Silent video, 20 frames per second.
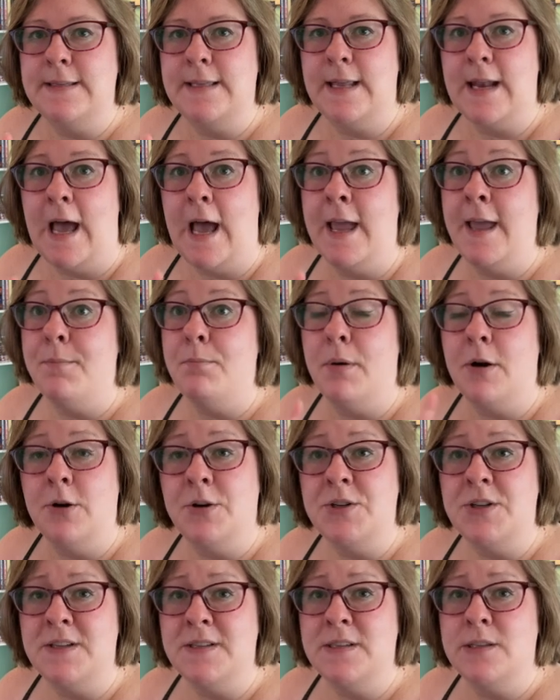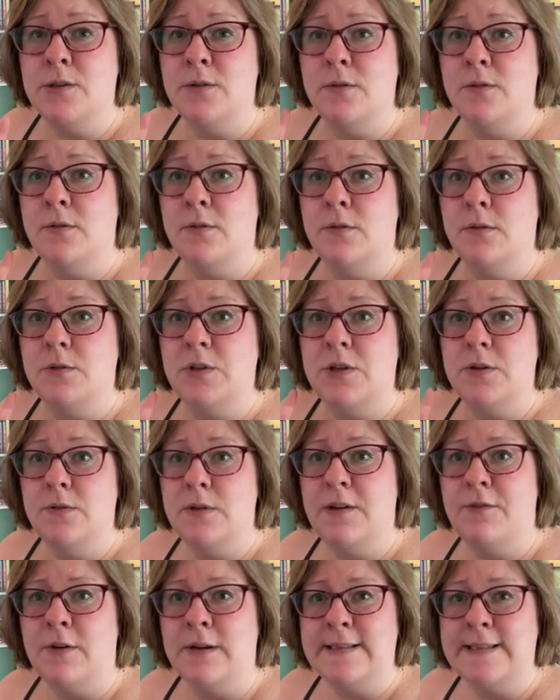that I purchased through two
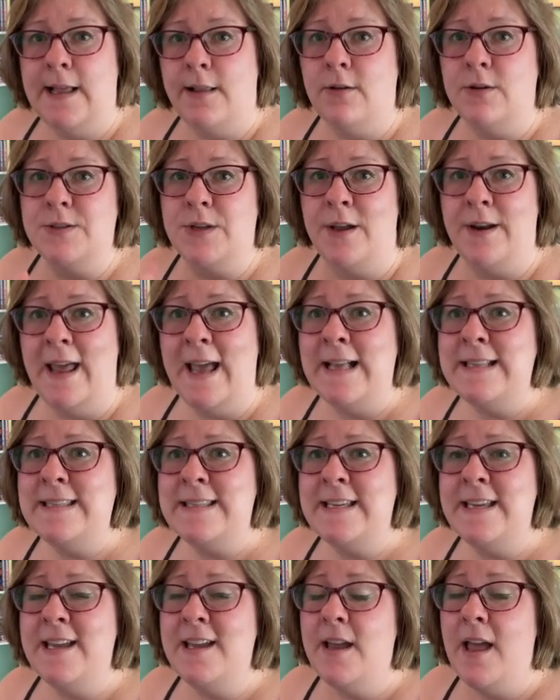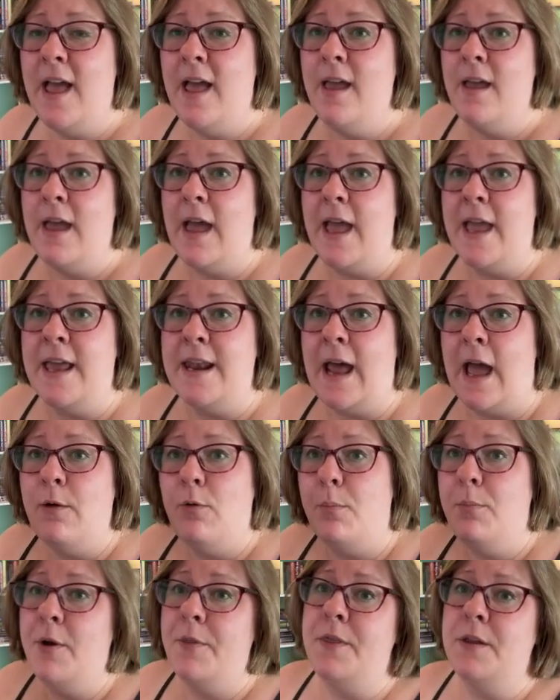different sellers on Etsy, and I
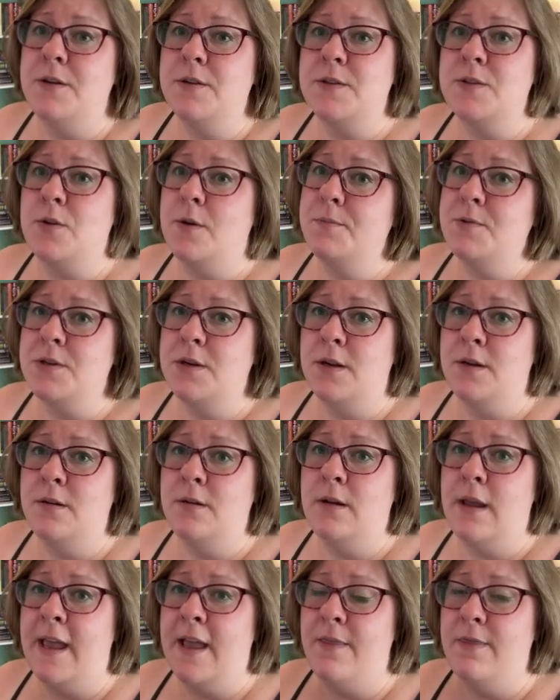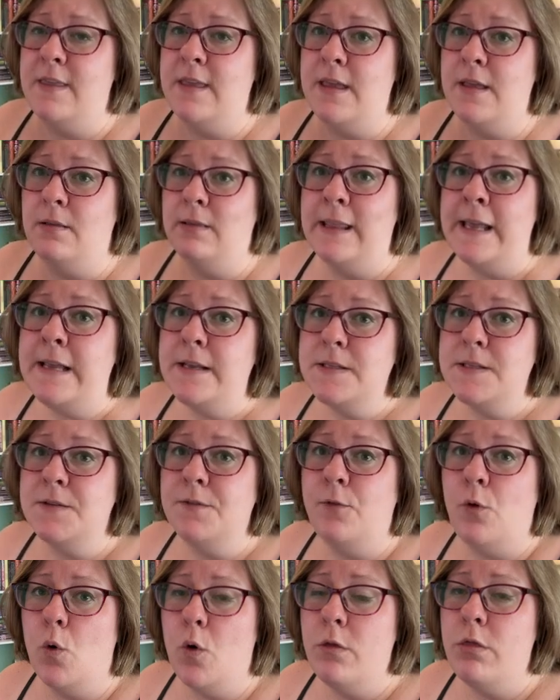will put the description and the links
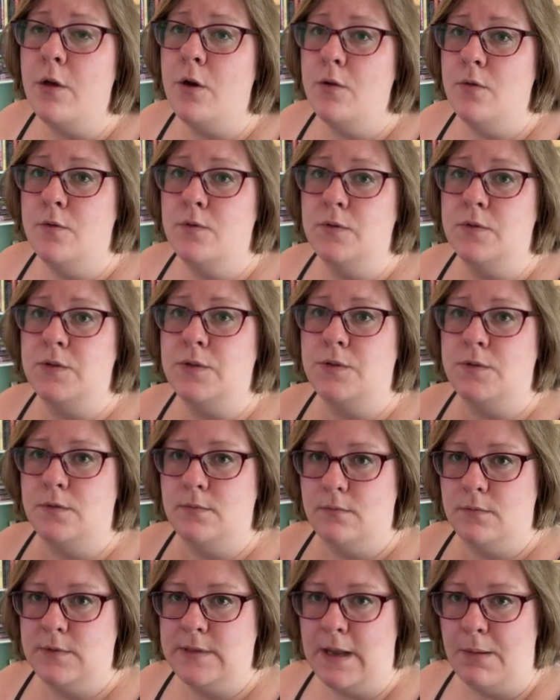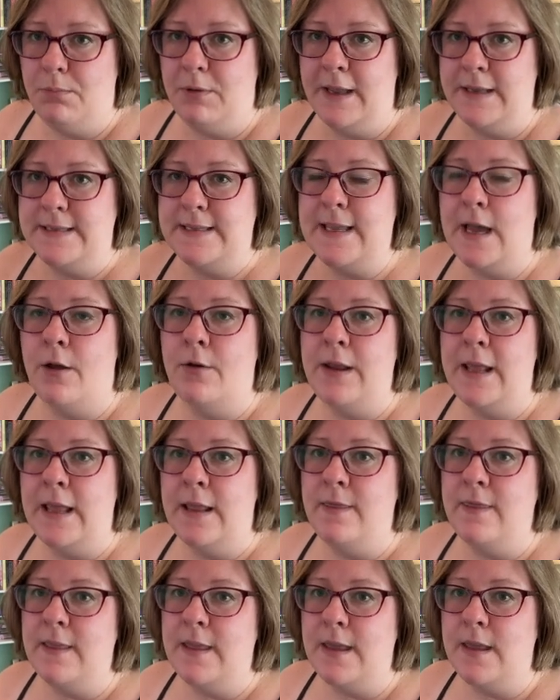for those templates down
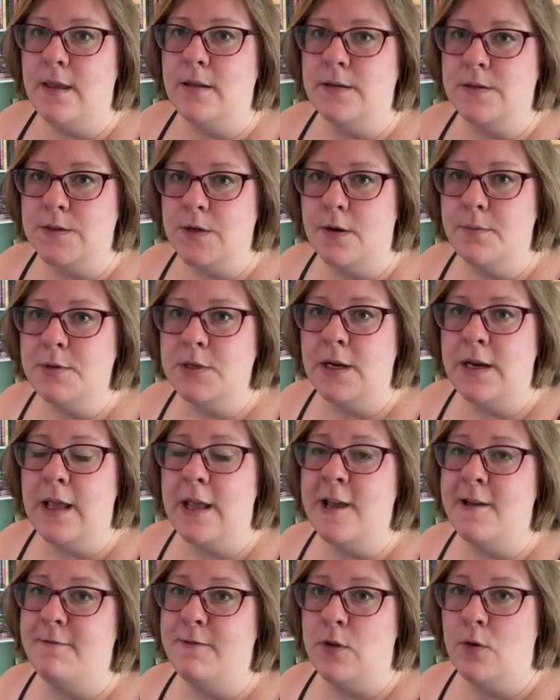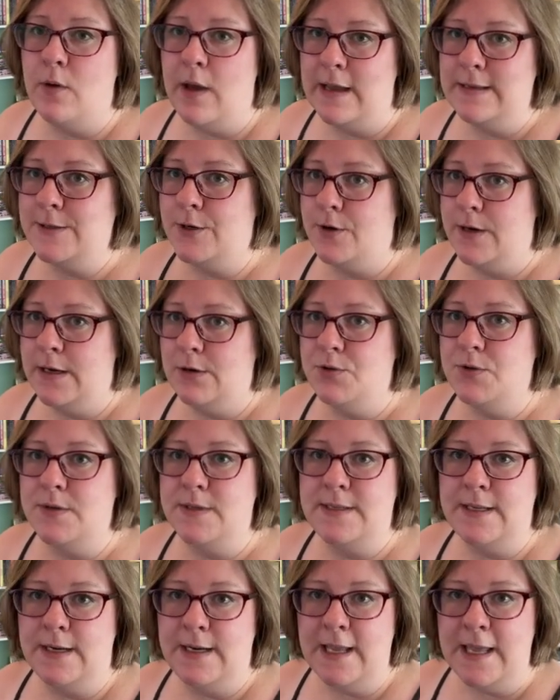in the description if you guys are
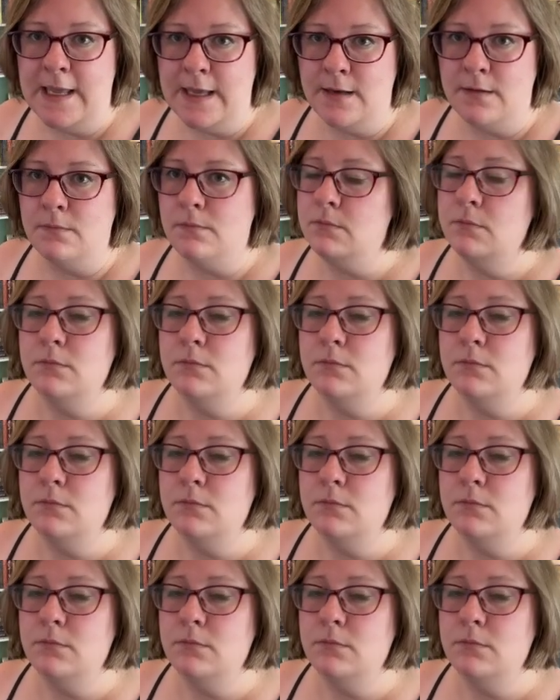interested in